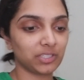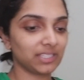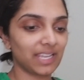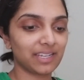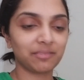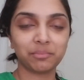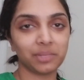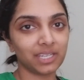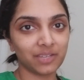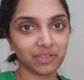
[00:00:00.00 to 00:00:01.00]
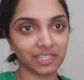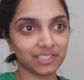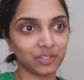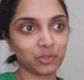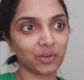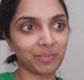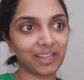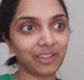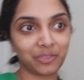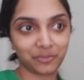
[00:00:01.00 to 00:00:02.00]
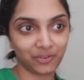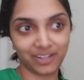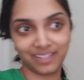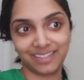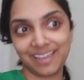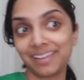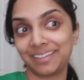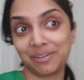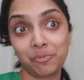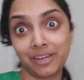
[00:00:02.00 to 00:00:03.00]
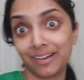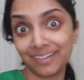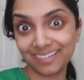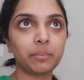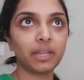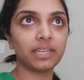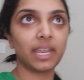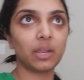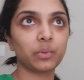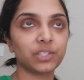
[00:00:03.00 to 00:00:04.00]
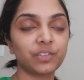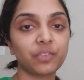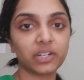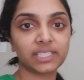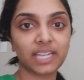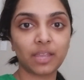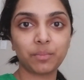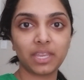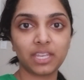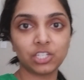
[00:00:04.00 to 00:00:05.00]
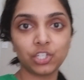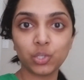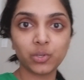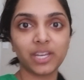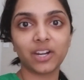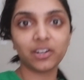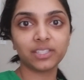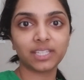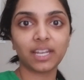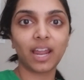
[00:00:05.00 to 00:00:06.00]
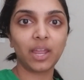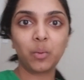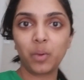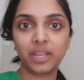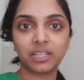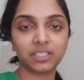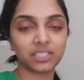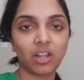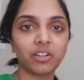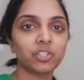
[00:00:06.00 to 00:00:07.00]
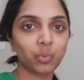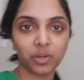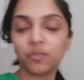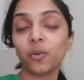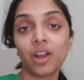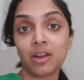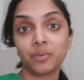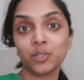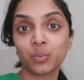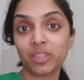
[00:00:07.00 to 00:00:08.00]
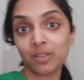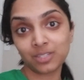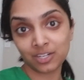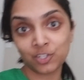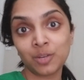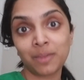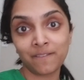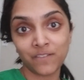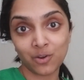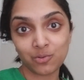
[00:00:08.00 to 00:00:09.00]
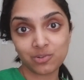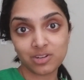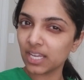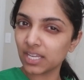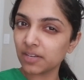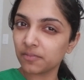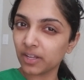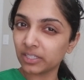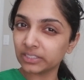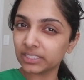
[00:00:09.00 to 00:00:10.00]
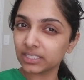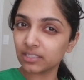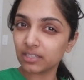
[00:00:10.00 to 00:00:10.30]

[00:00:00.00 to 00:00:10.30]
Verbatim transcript: just like me giving it to the doorman at the front, like weird. Monday was the first time in two years that I went a solid 24 hours without touching my phone. It felt